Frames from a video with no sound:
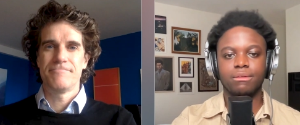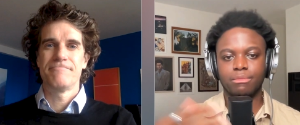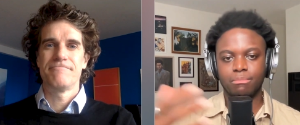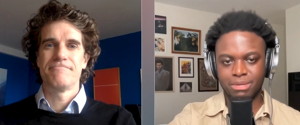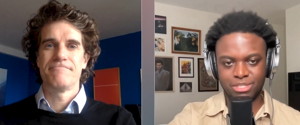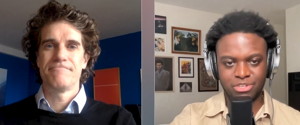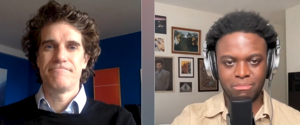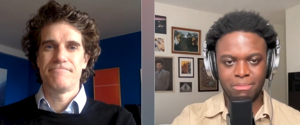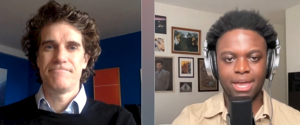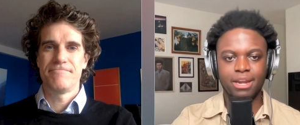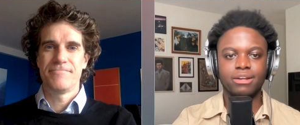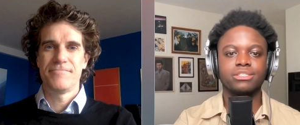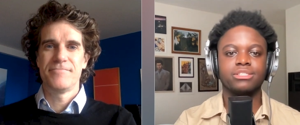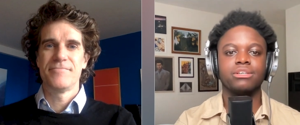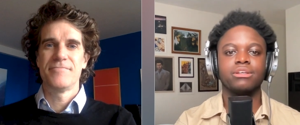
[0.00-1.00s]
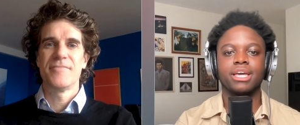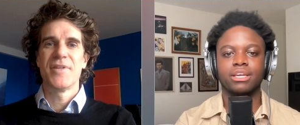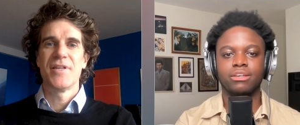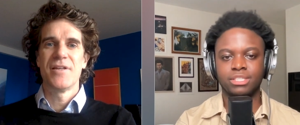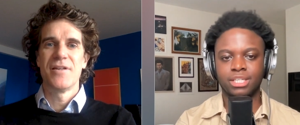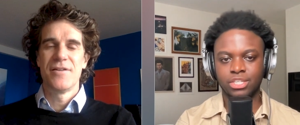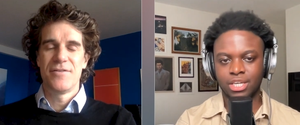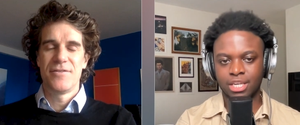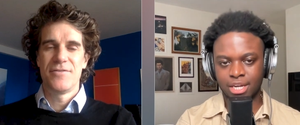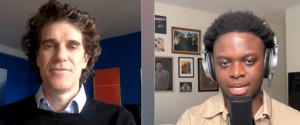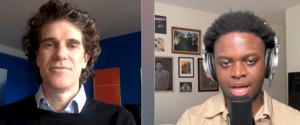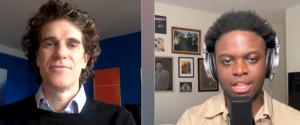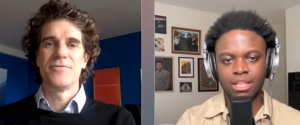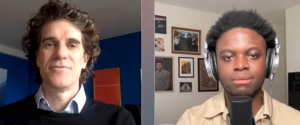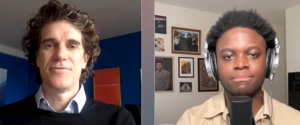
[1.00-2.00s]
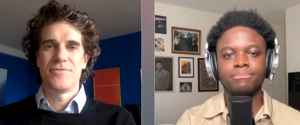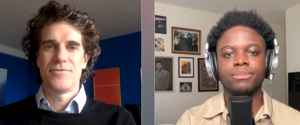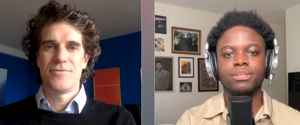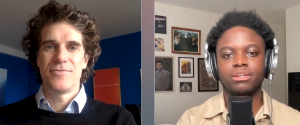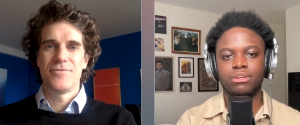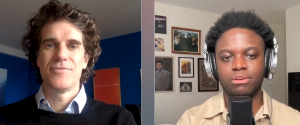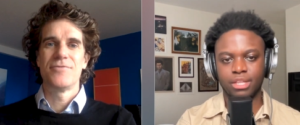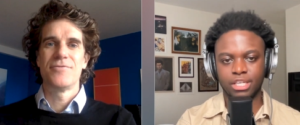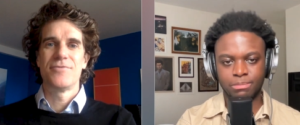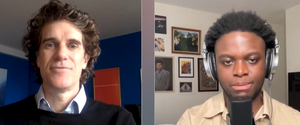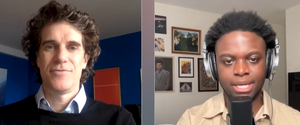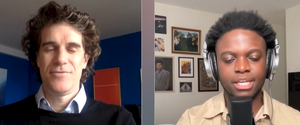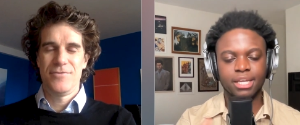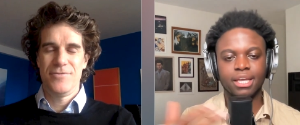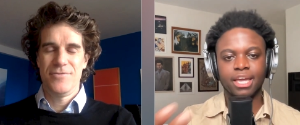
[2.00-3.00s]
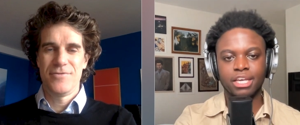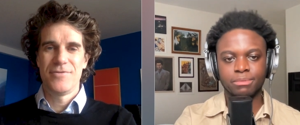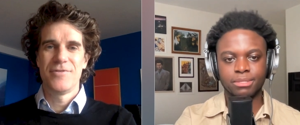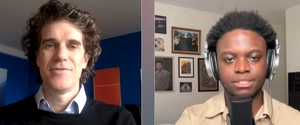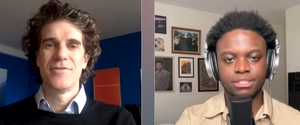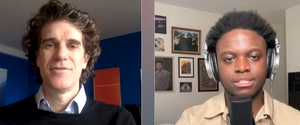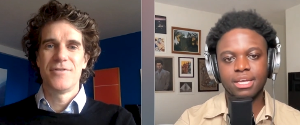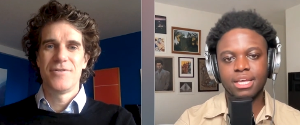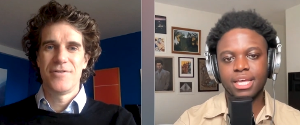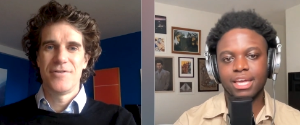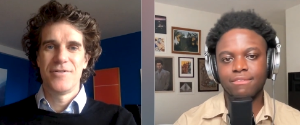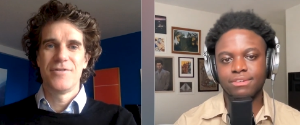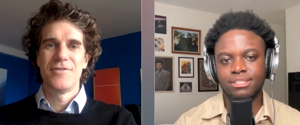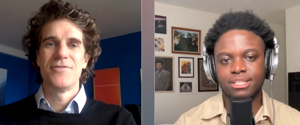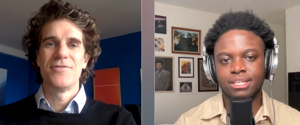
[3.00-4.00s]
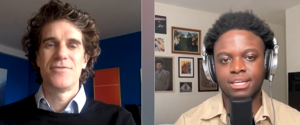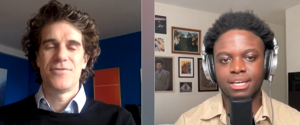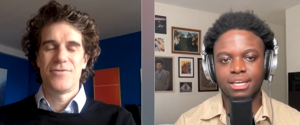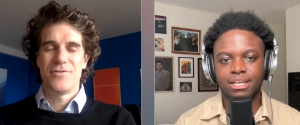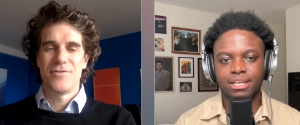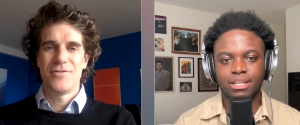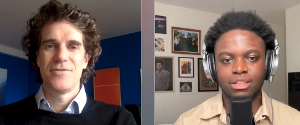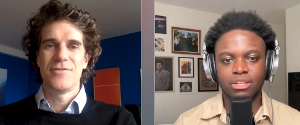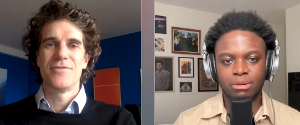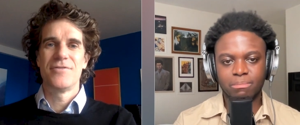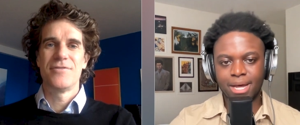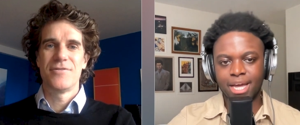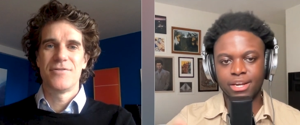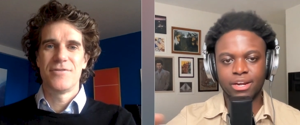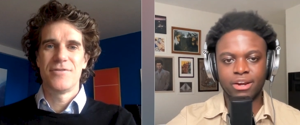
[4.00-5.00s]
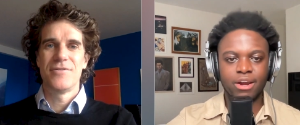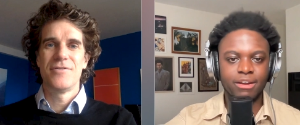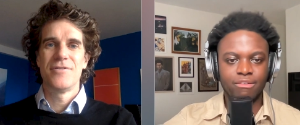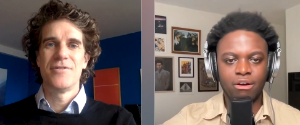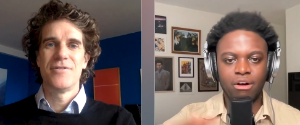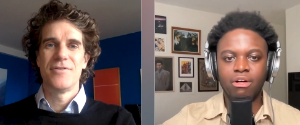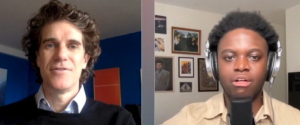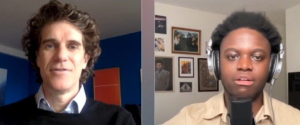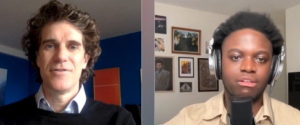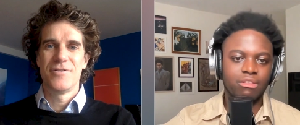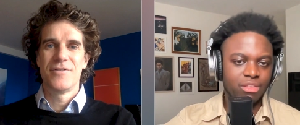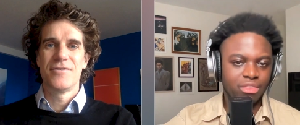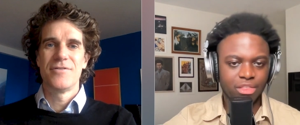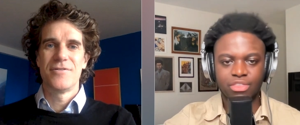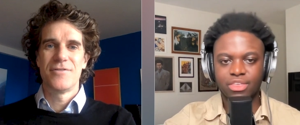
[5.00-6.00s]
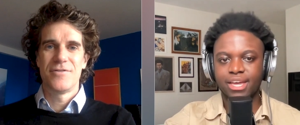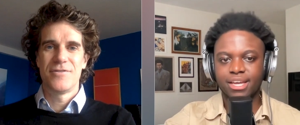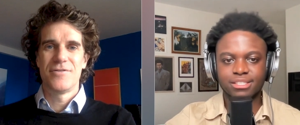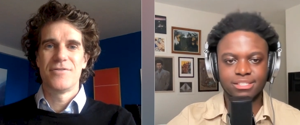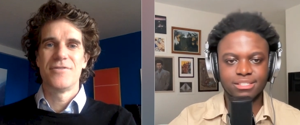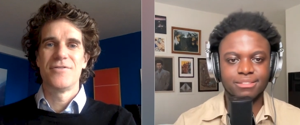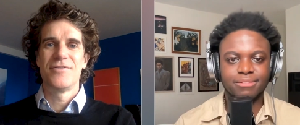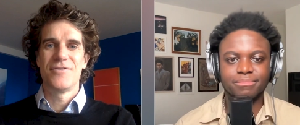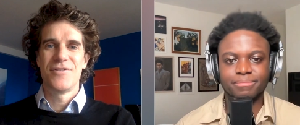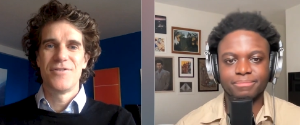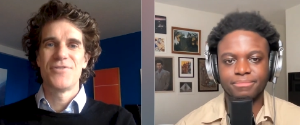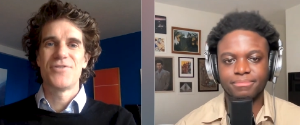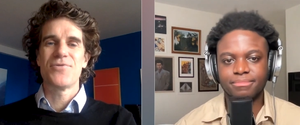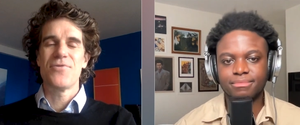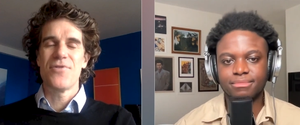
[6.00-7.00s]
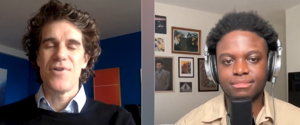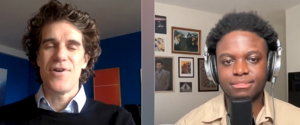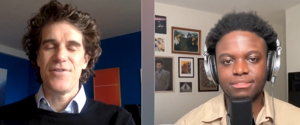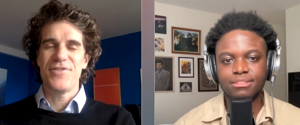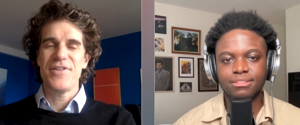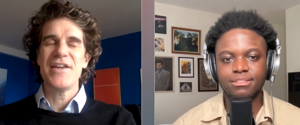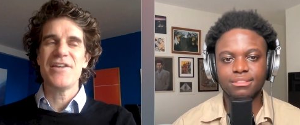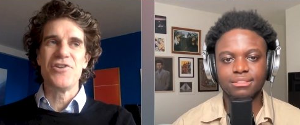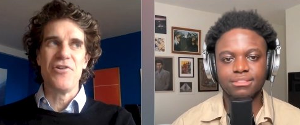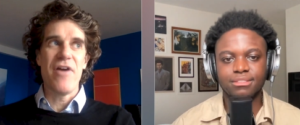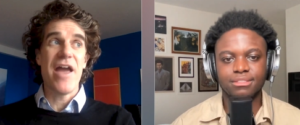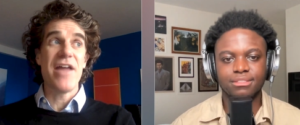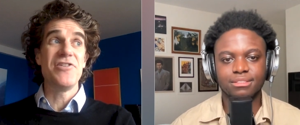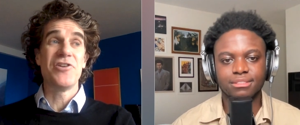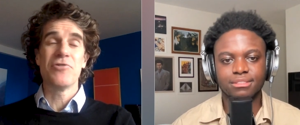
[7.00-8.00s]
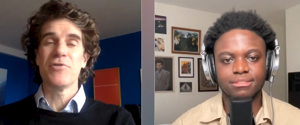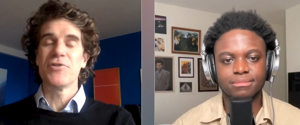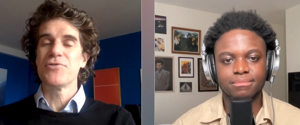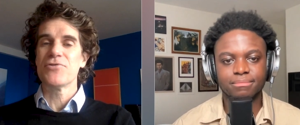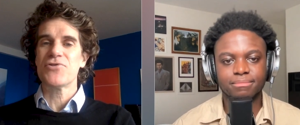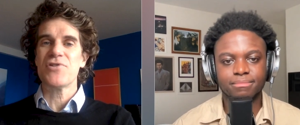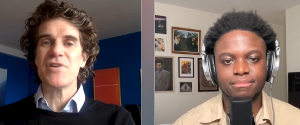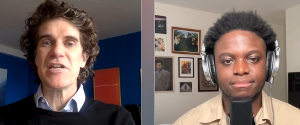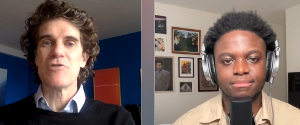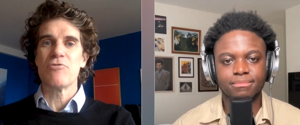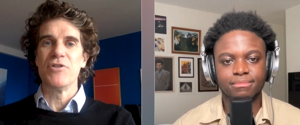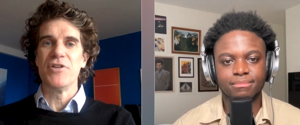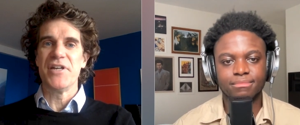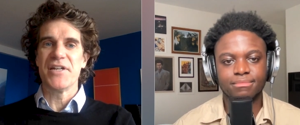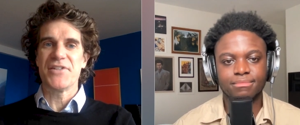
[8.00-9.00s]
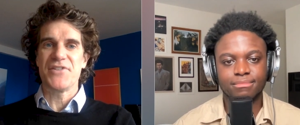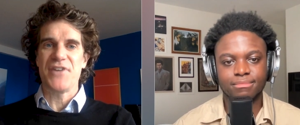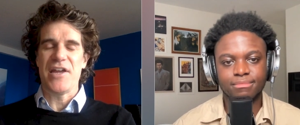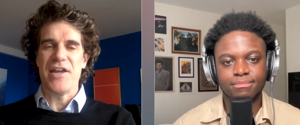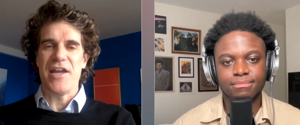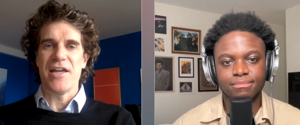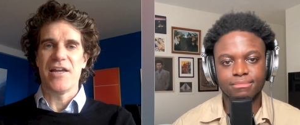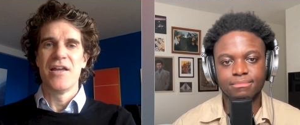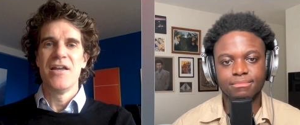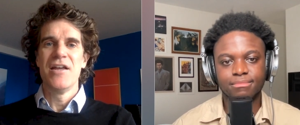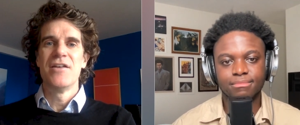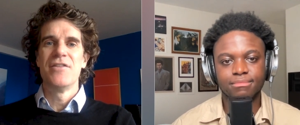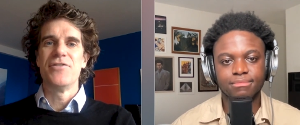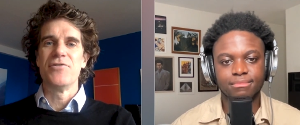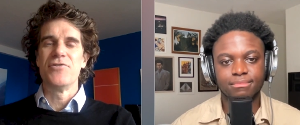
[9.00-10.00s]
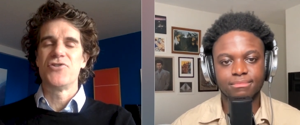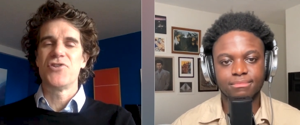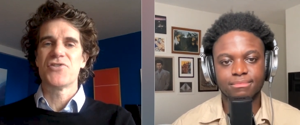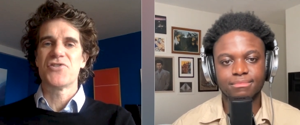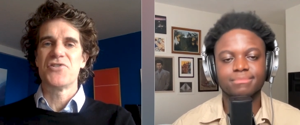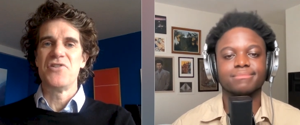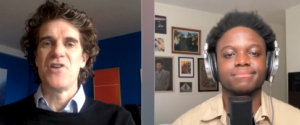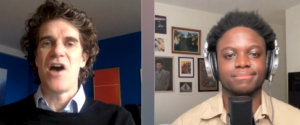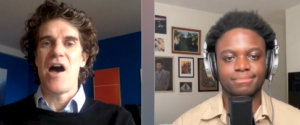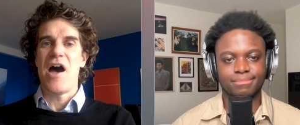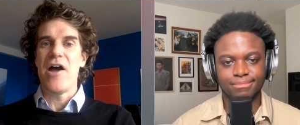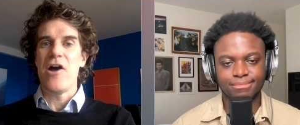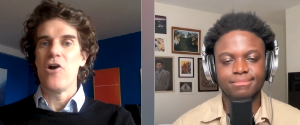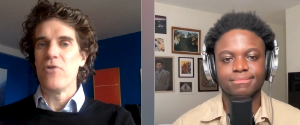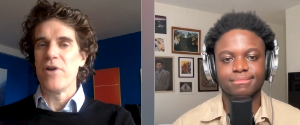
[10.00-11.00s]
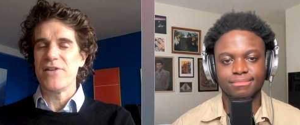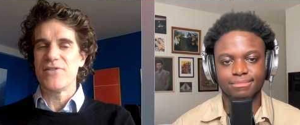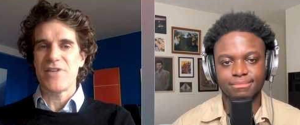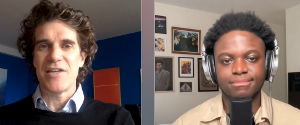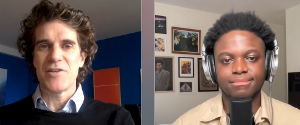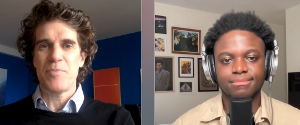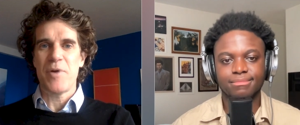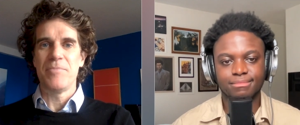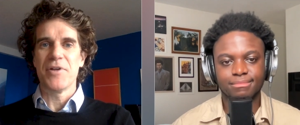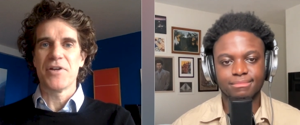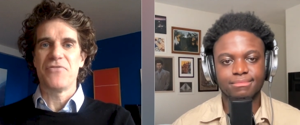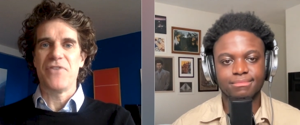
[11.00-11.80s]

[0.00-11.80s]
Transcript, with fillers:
Speaker 1: Mr. Manners. So, like you said, you had a column, you do these speaking uh-huh. engagements. Give us a, a, look behind the curtain to all
Speaker 2: the things. Sure. Thank you. And you know, those are equally exciting. They're just not always as public